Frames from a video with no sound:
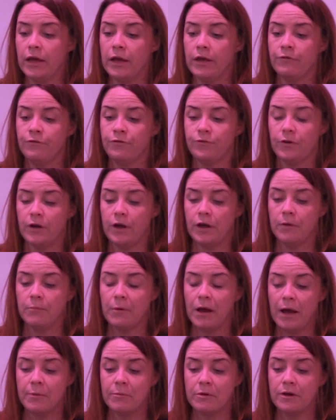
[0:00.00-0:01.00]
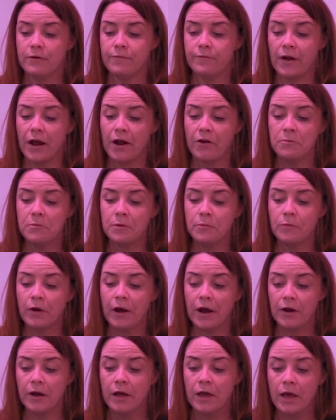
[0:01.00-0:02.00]
If I'm in an environment
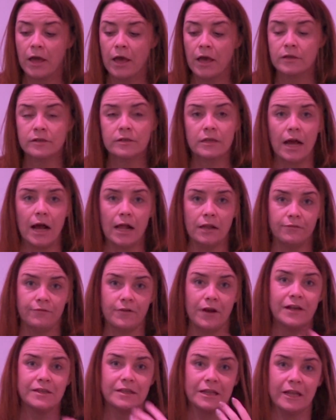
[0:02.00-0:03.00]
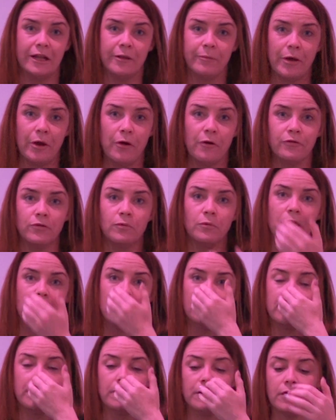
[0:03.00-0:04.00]
where Scarlett finds it a little bit
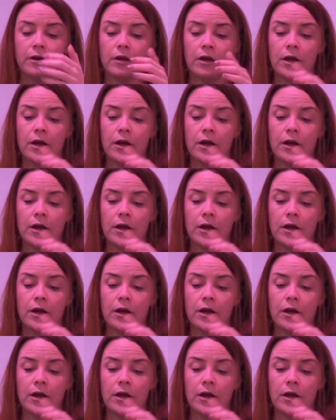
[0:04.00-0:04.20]
overwhelming,